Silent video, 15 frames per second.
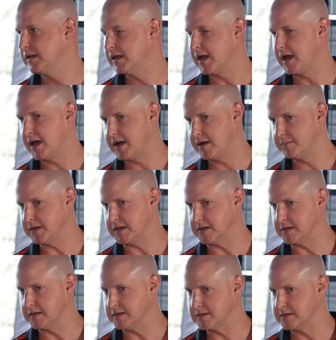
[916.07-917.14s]

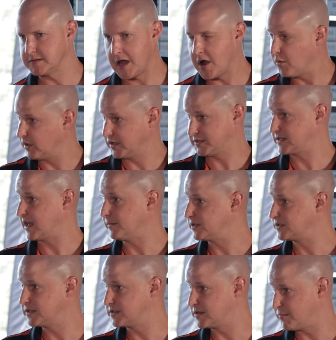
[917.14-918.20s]
is how
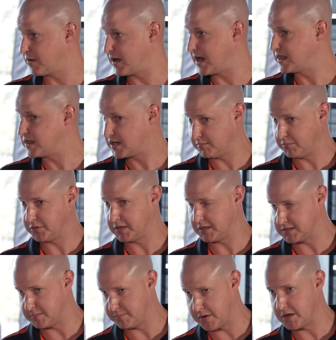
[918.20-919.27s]
well-established is the brand that I'm
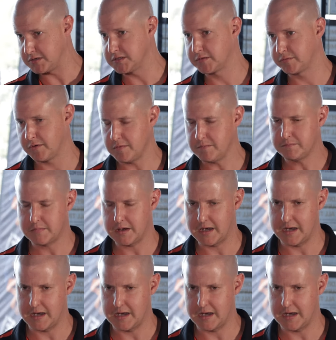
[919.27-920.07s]
looking to purchase from.